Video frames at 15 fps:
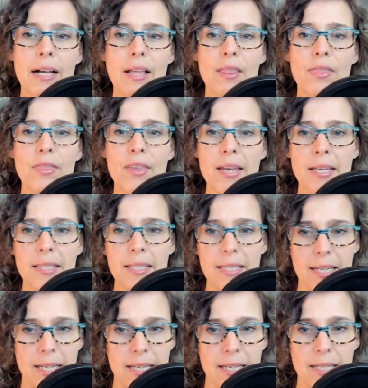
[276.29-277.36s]
This
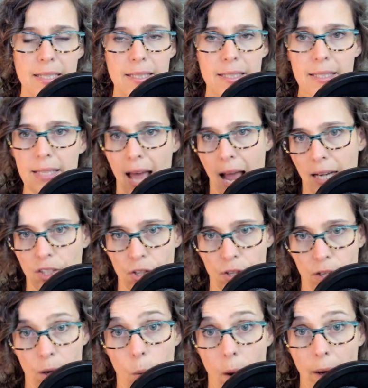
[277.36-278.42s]
is actually
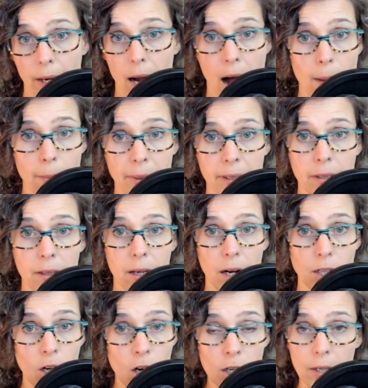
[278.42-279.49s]
quite a common
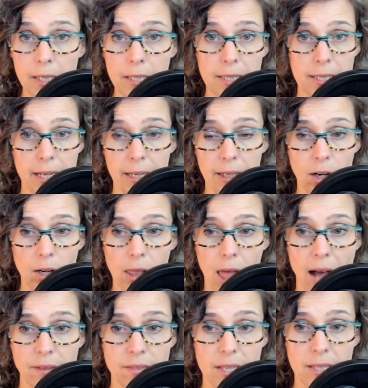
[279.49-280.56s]
occurrence in our
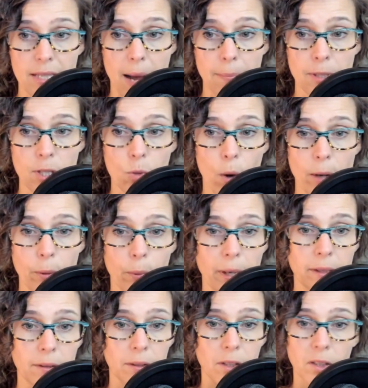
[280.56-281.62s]
lives. This happens quite
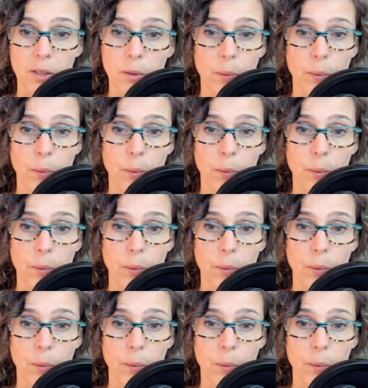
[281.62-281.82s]
regularly.